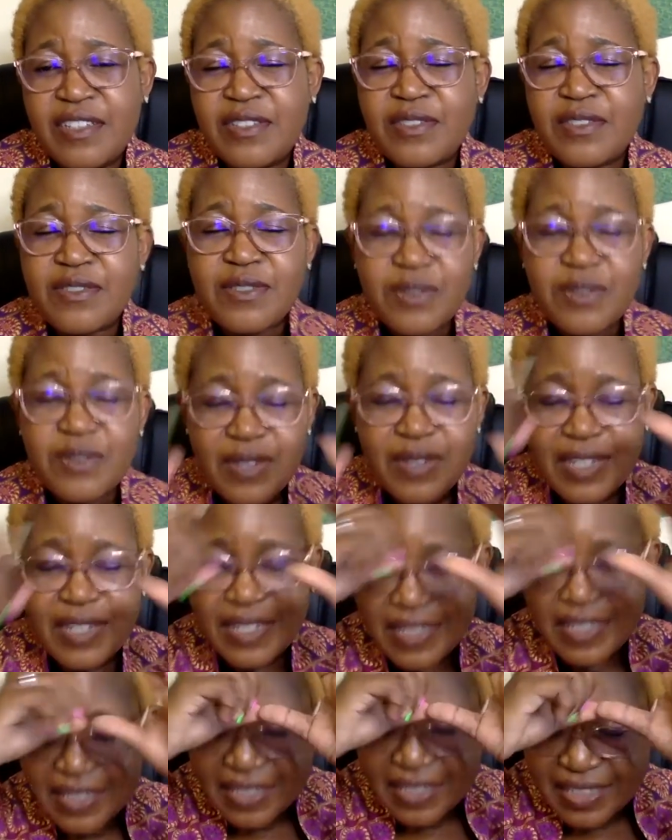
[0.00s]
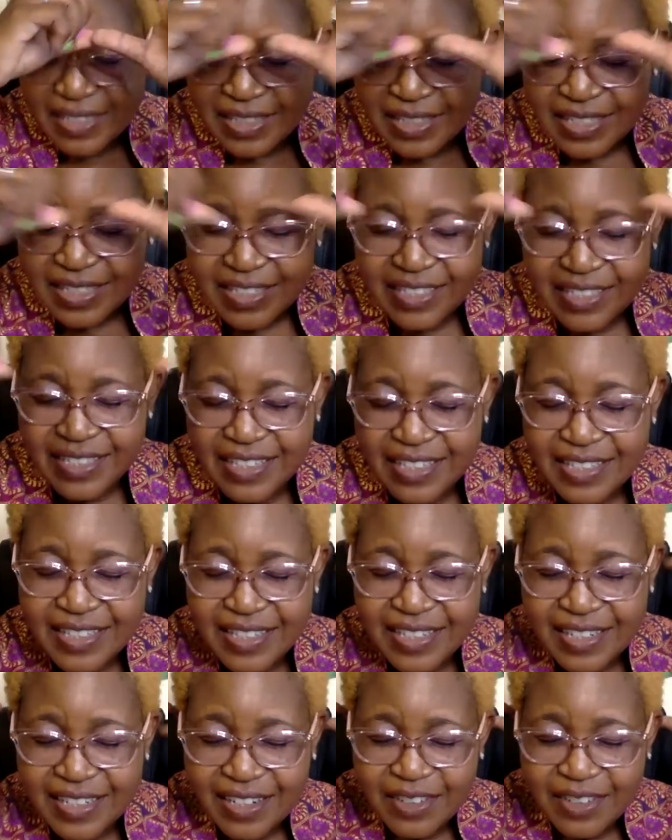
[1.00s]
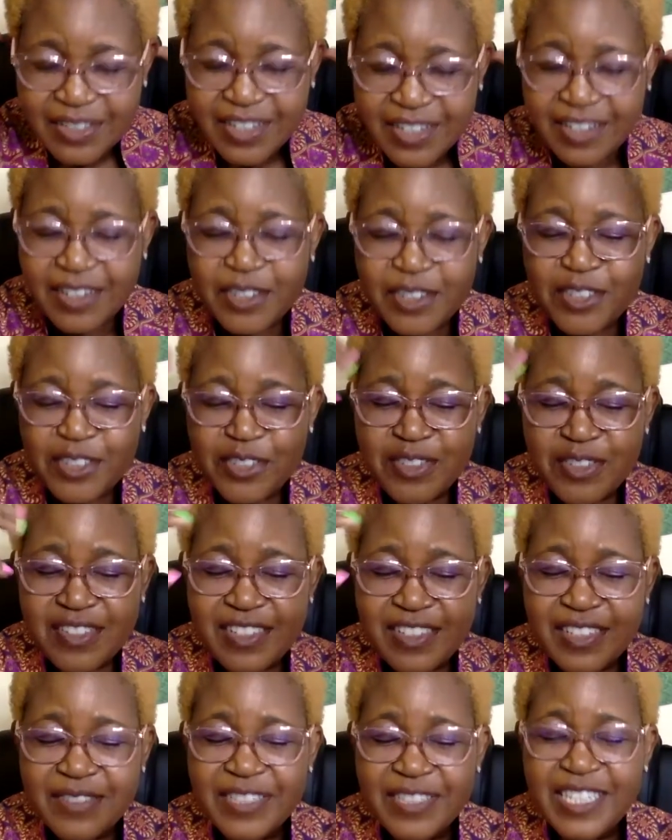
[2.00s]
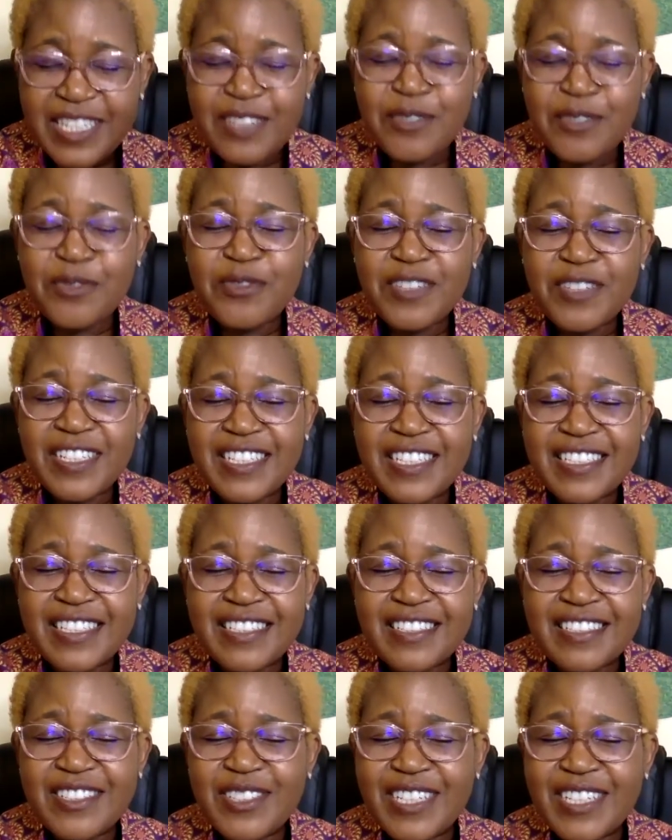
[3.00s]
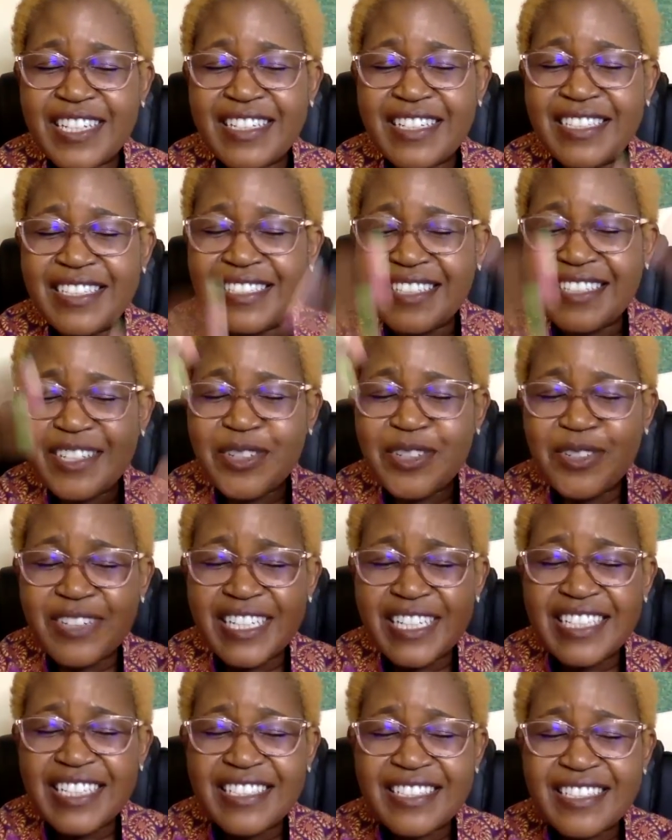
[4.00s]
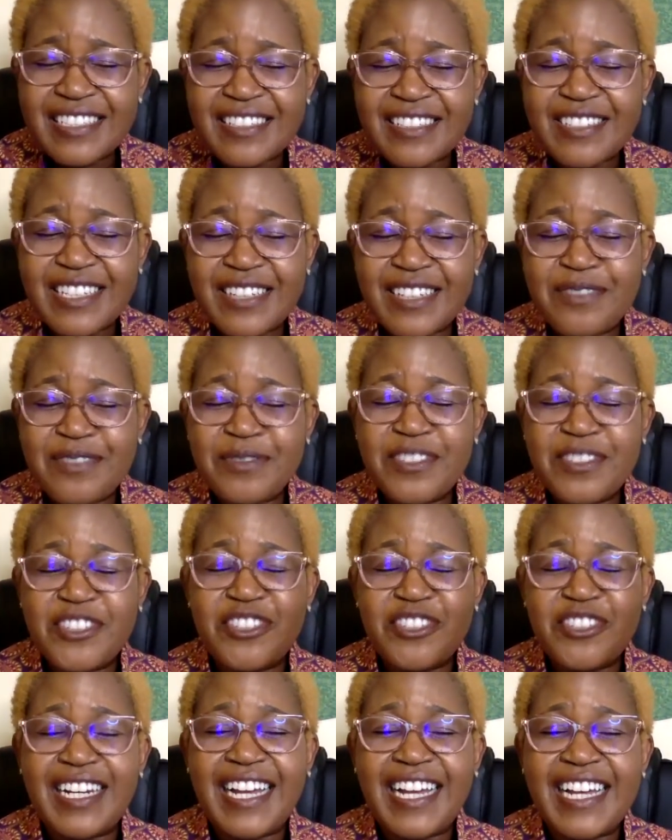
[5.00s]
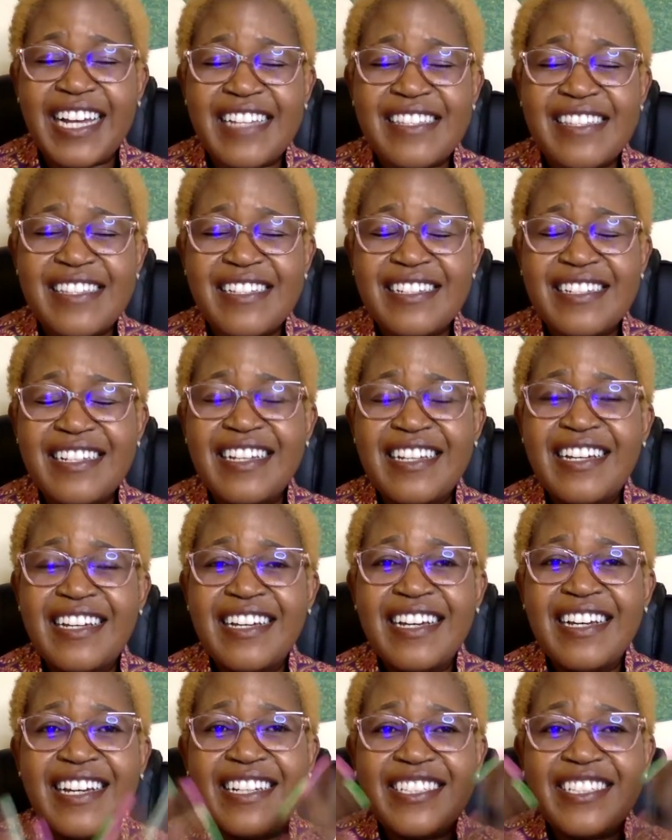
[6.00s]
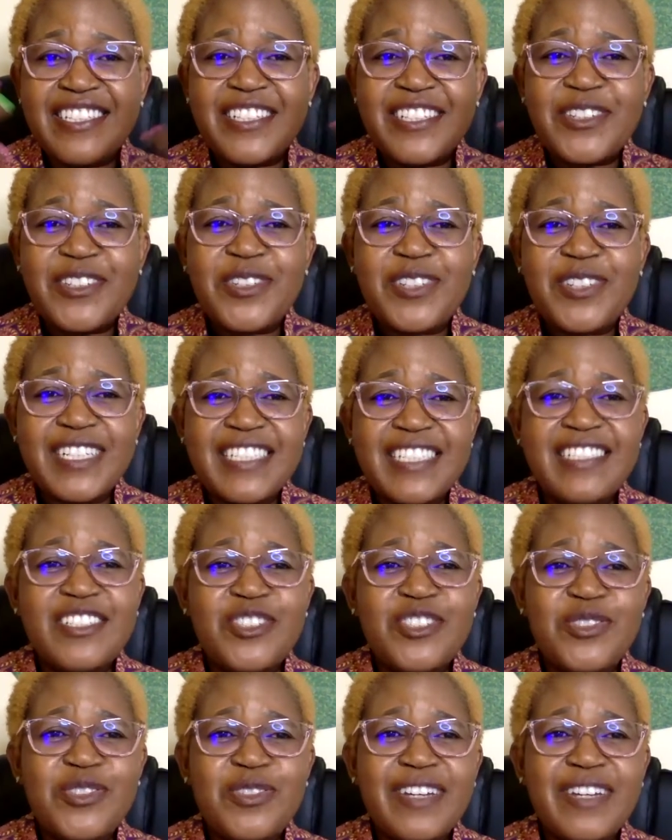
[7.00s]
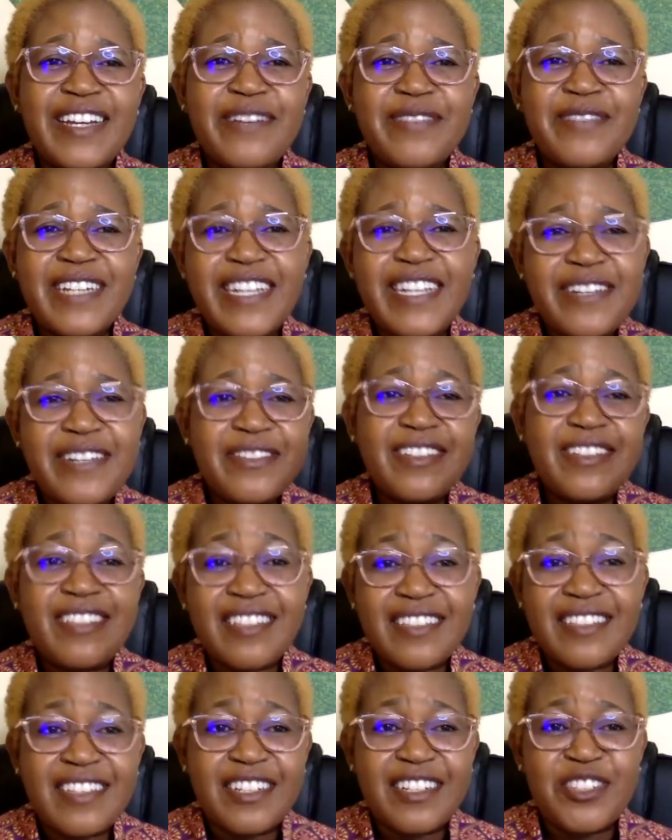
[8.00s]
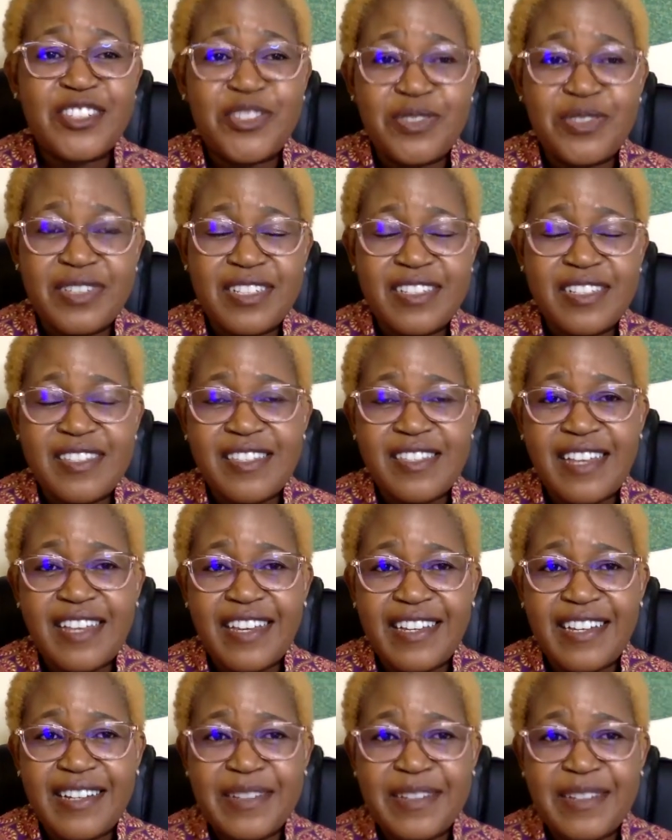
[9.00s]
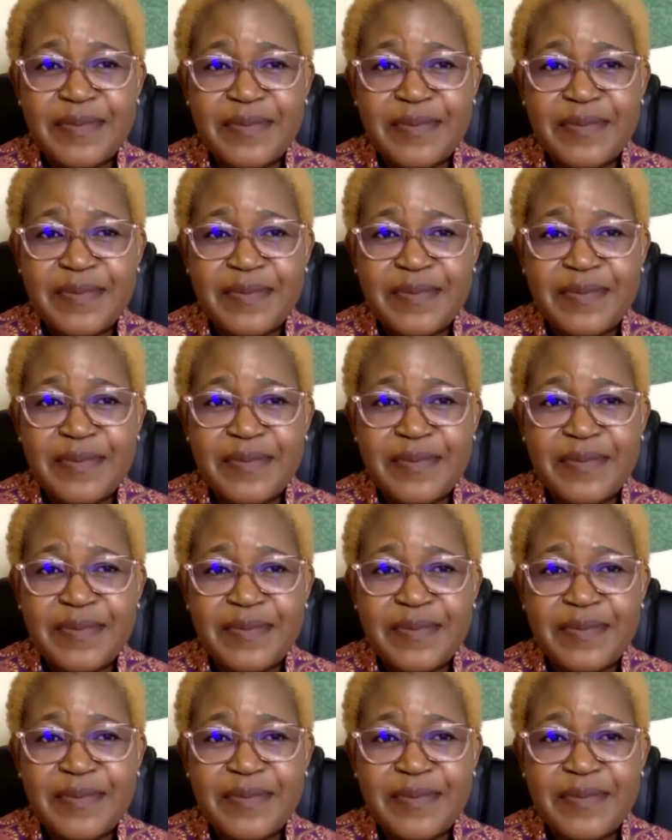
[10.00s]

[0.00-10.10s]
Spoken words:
So create that crown around yourself and feel it. You can decorate it, you can visualize it and decorate it to have everything that you desire.